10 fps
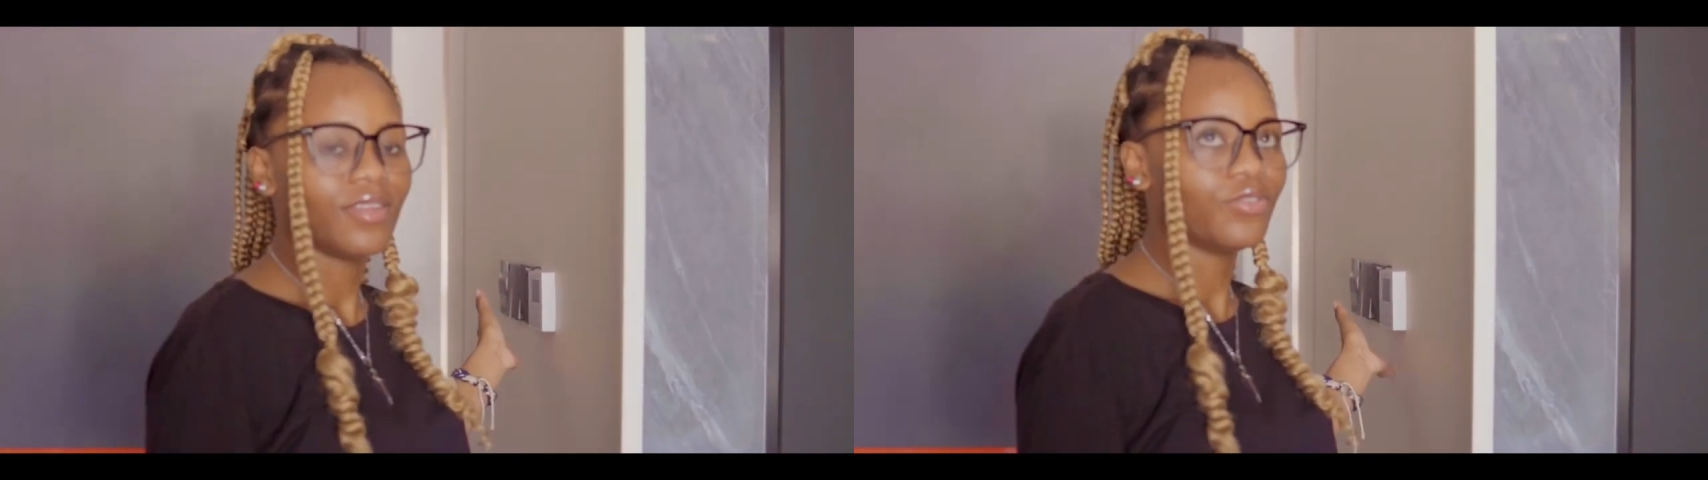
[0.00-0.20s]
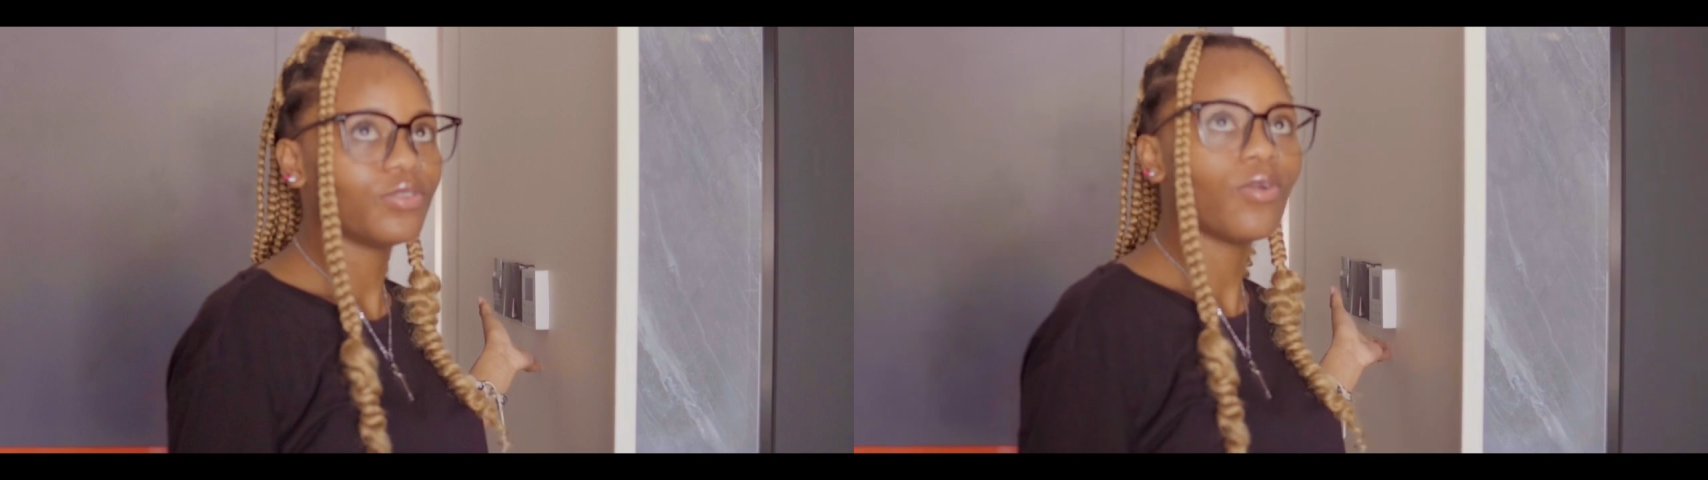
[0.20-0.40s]

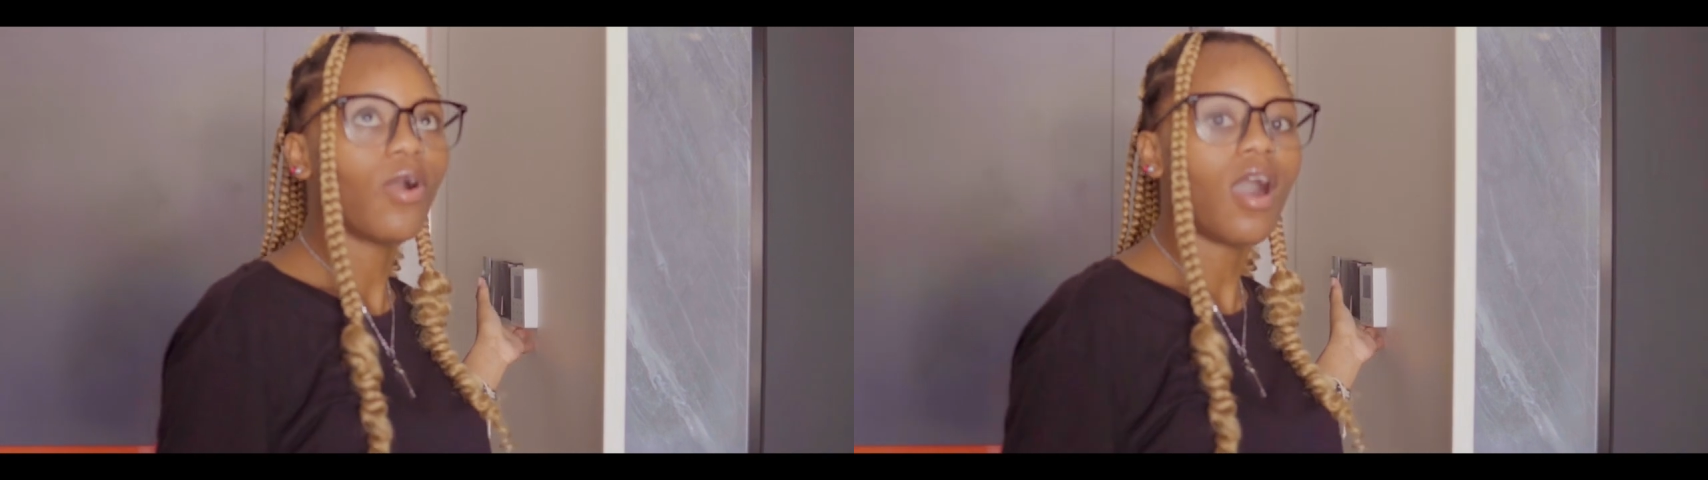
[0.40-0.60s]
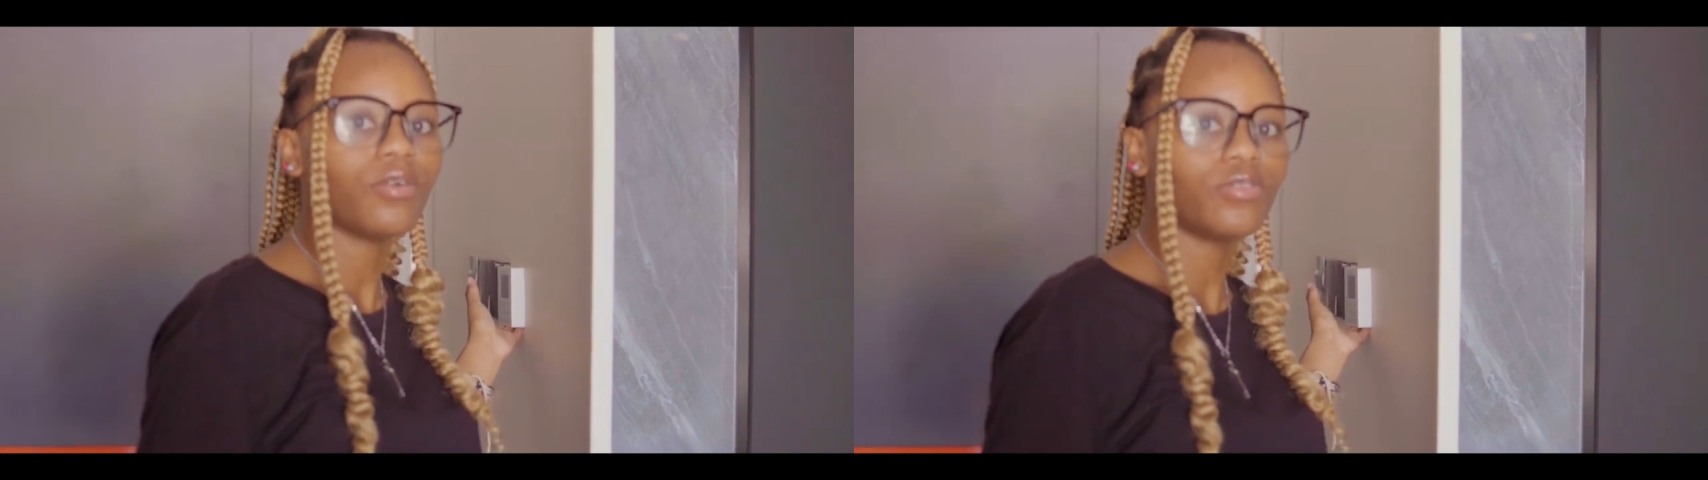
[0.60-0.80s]
to know
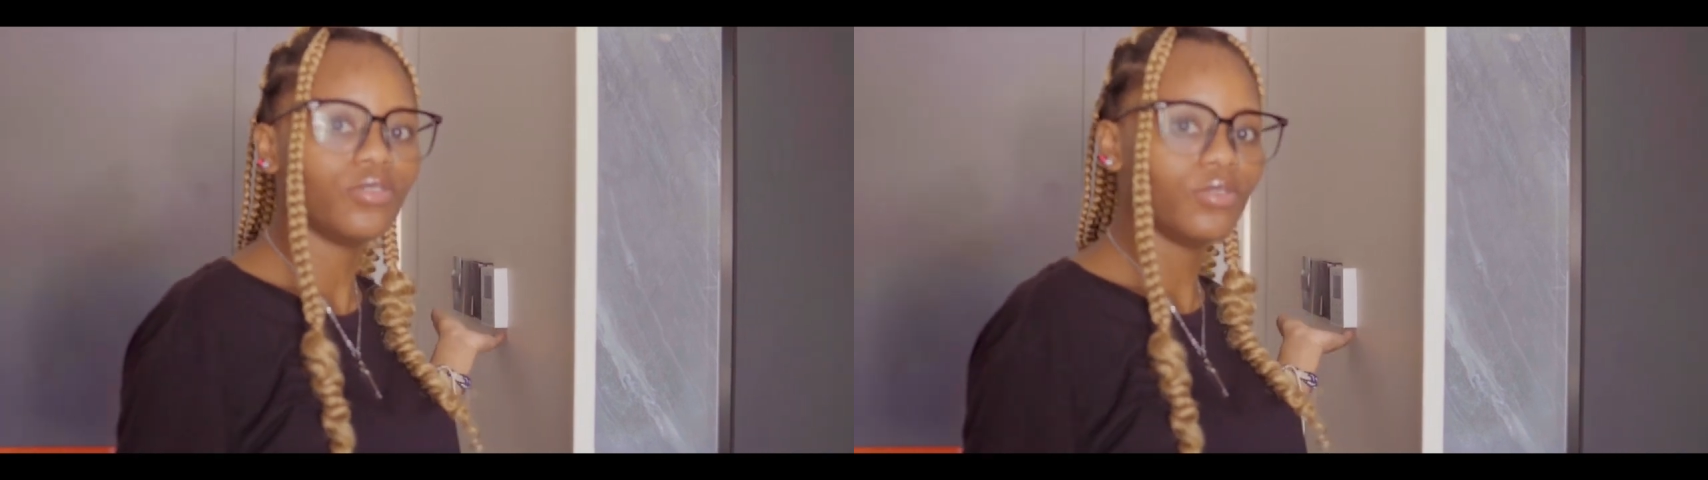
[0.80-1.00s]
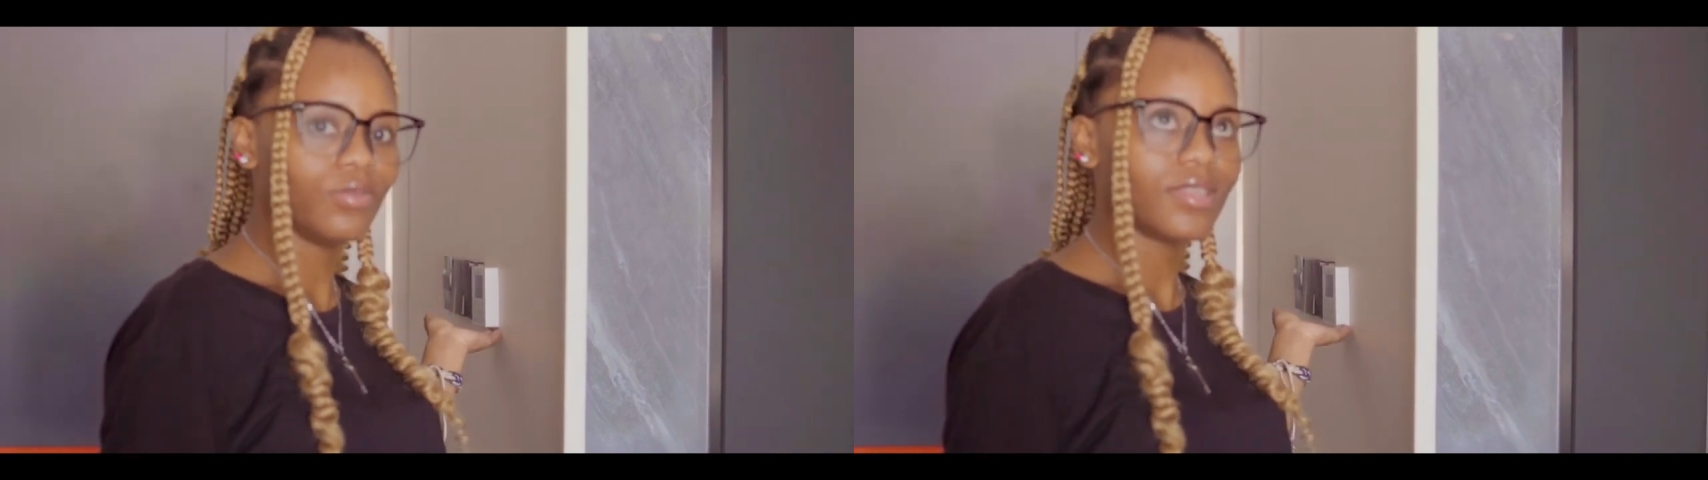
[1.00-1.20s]
how to
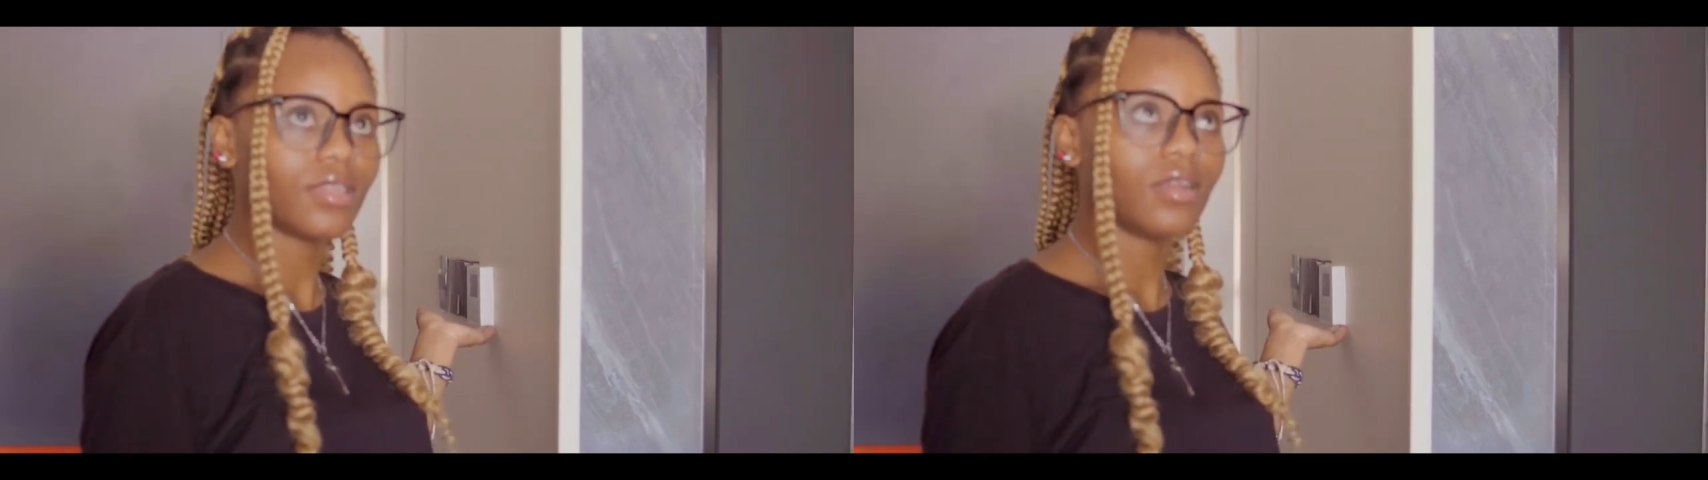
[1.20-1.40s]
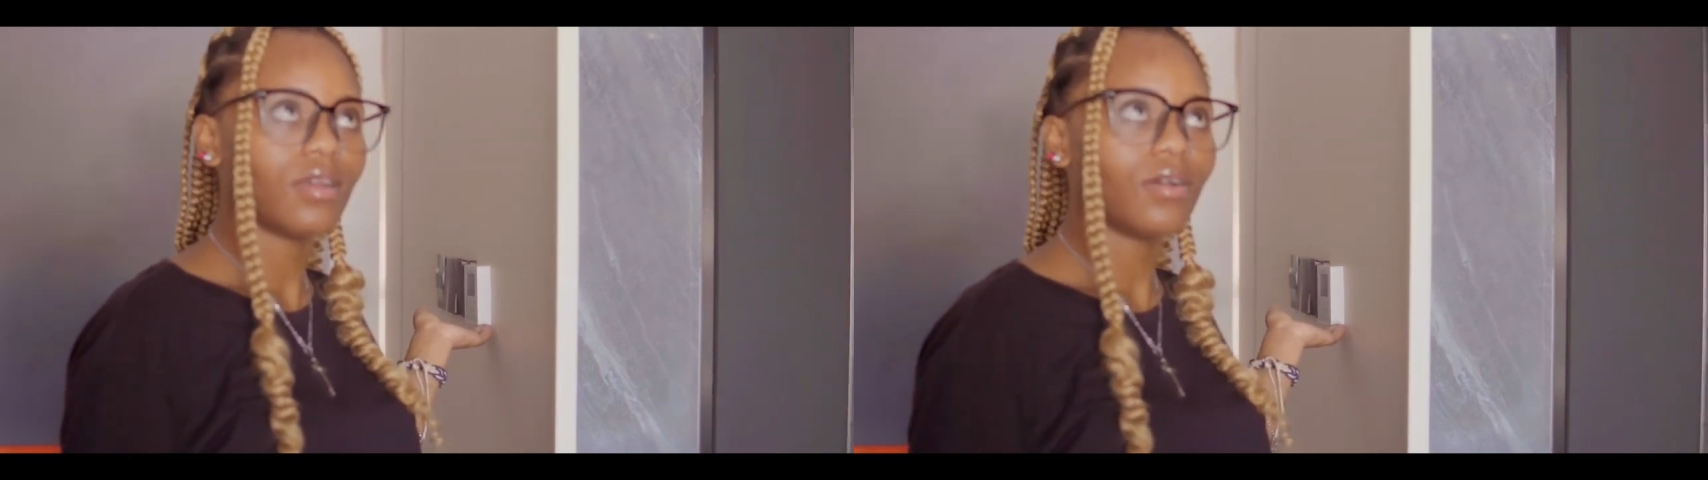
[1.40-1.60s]
use it.